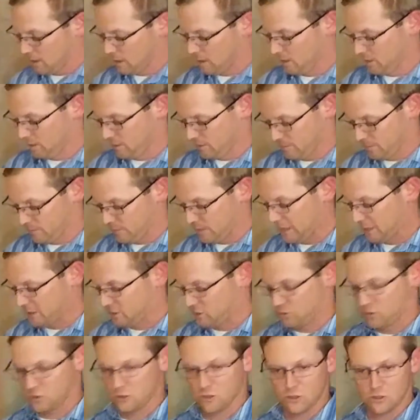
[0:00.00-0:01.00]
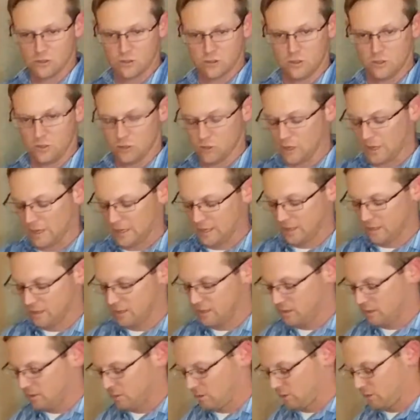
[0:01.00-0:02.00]
That's just to try and
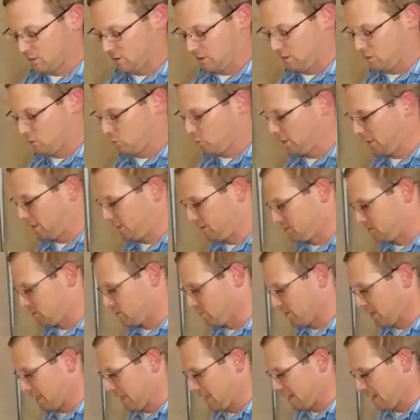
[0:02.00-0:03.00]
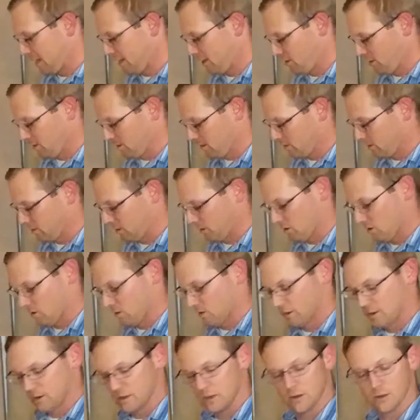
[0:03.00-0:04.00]
quick get some of that hair
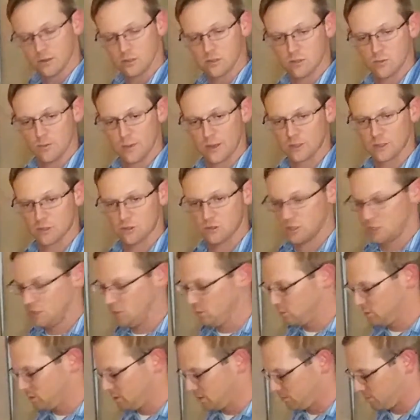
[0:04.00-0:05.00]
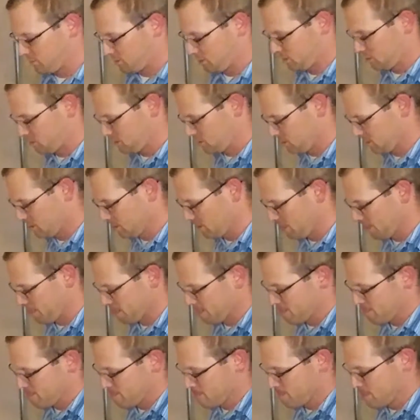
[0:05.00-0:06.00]
going. Here's some extra Q-tips.
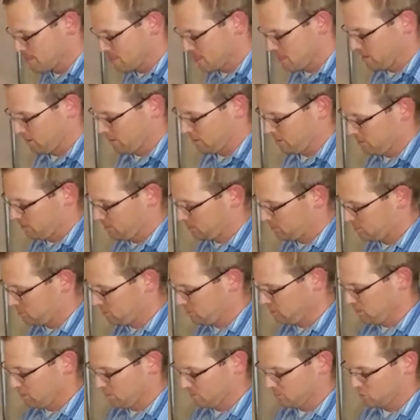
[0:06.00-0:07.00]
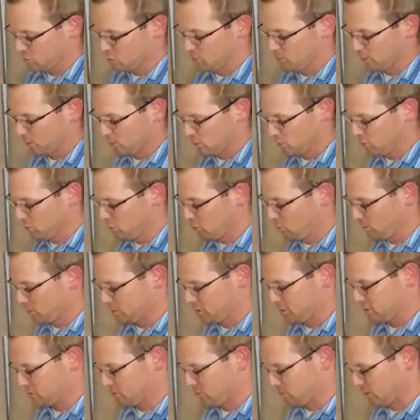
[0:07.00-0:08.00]
Some super glue,
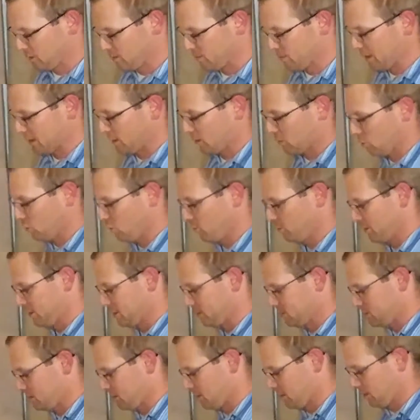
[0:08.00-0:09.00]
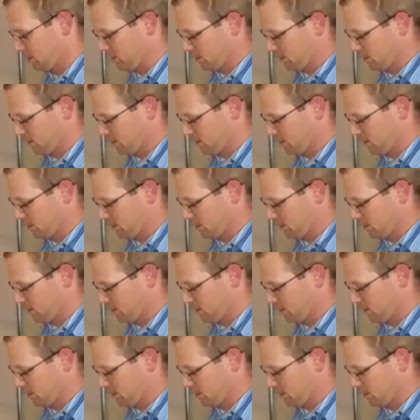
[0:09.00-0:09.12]
which isn't really medical, but